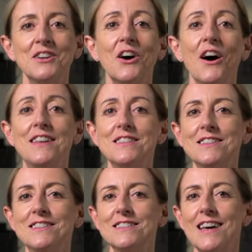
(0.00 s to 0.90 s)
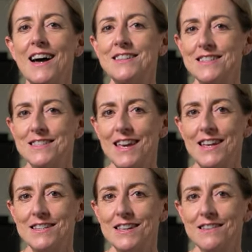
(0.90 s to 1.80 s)
kindness,
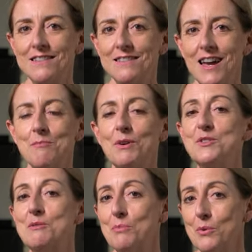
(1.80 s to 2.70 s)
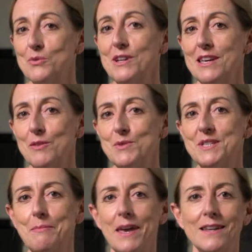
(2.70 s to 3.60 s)
understanding, and most importantly,
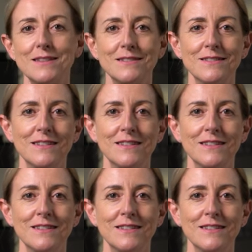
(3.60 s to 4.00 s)
respect.